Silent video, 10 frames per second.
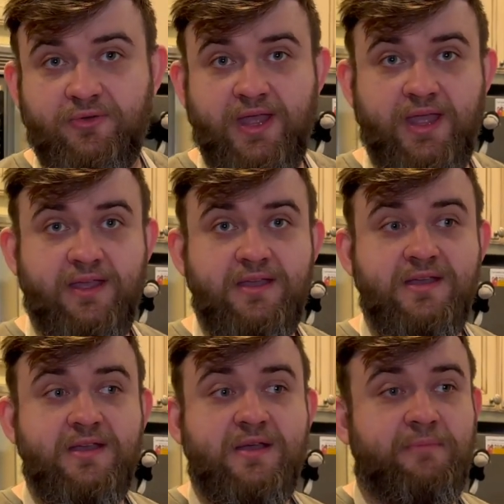Okay?
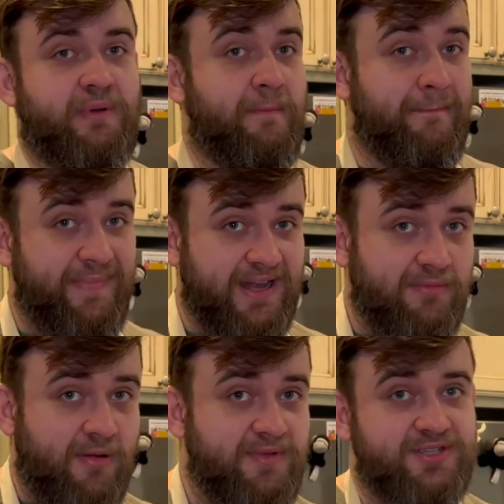But
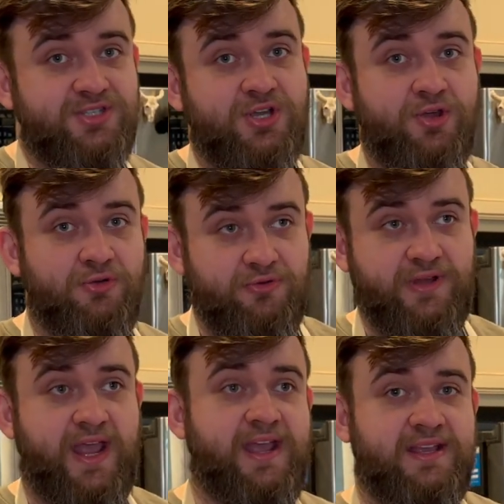minimum is 2
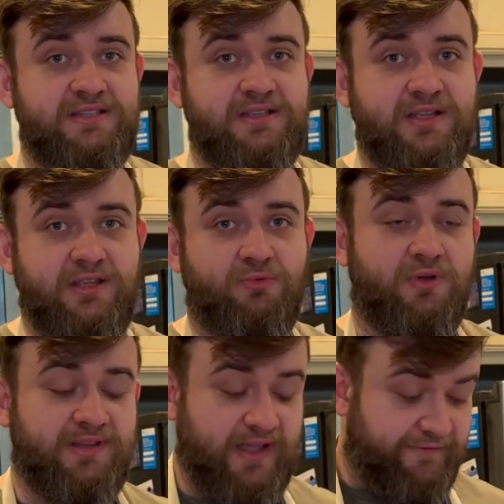days. You
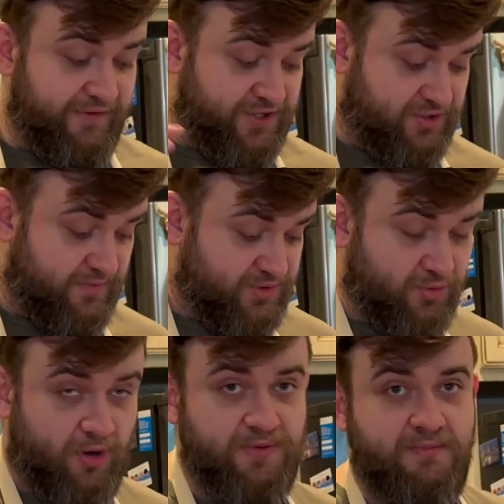want that fish to
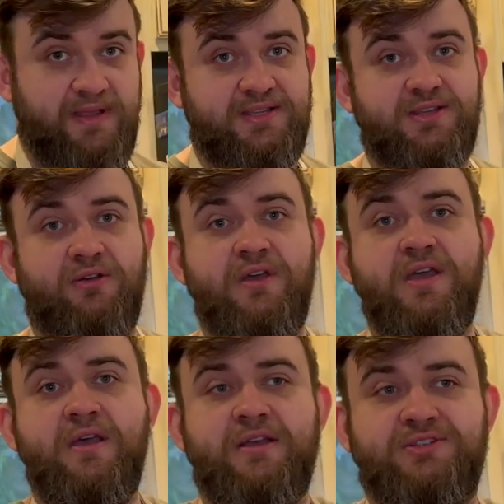absorb the miso.
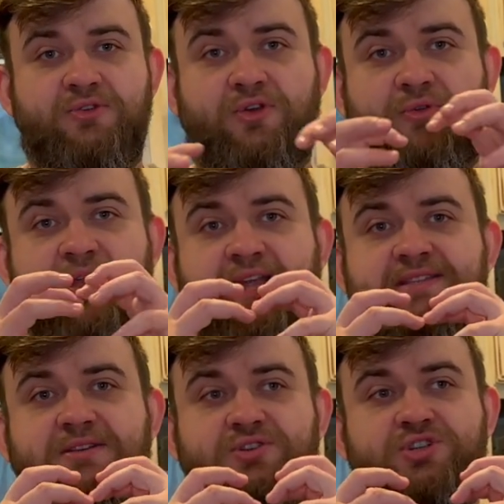So it
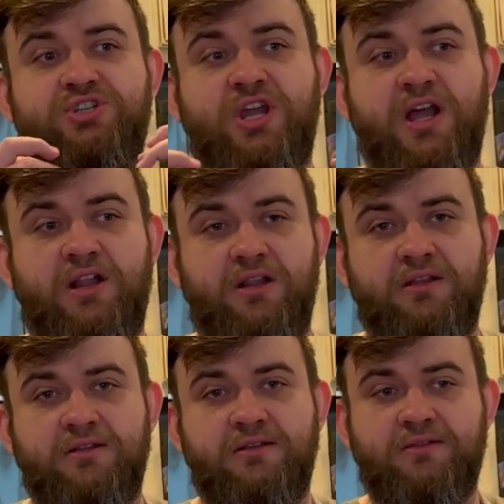creates a shell
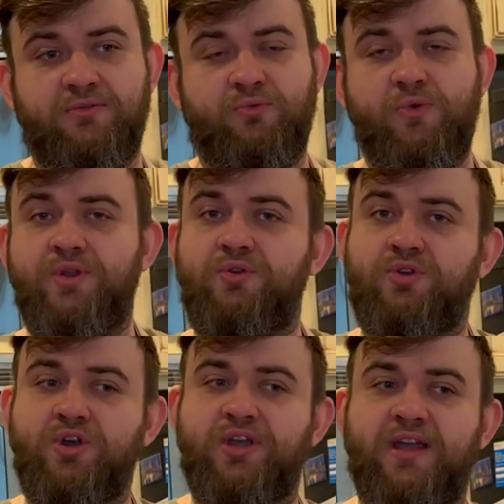when you
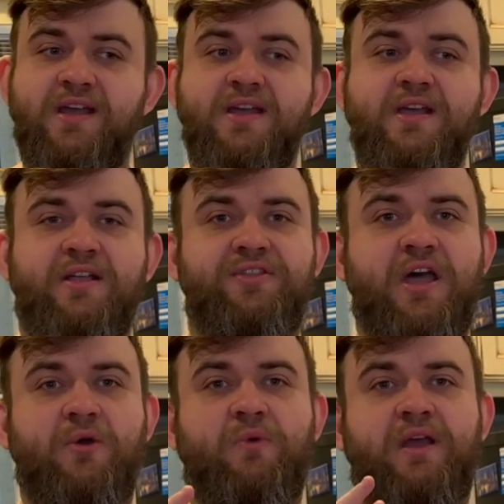cook it.
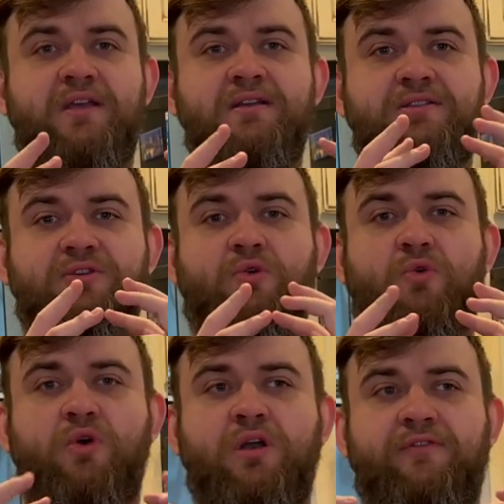That way the
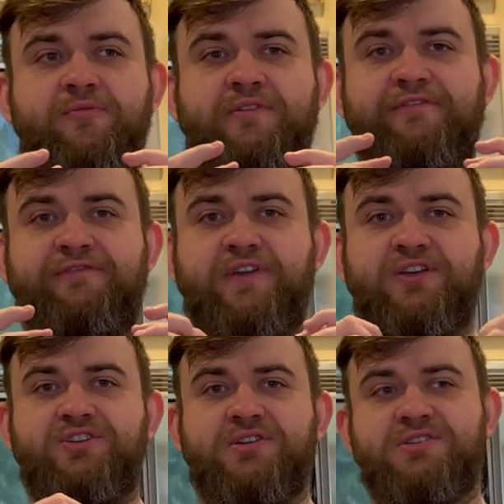oil from the
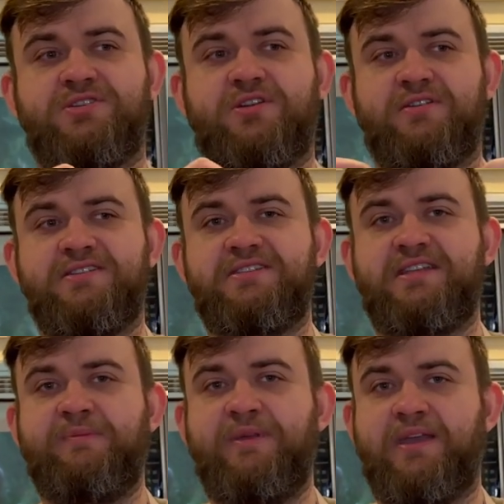fish doesn't start
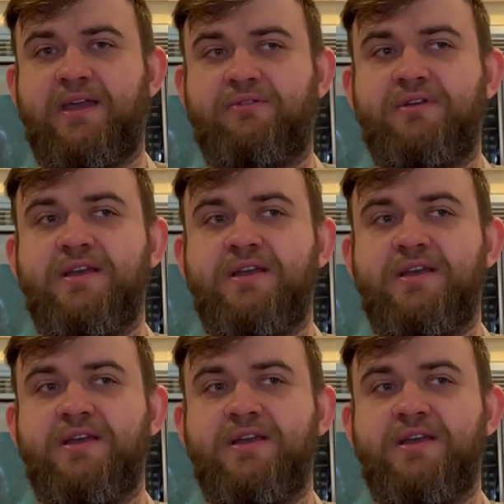seeping out.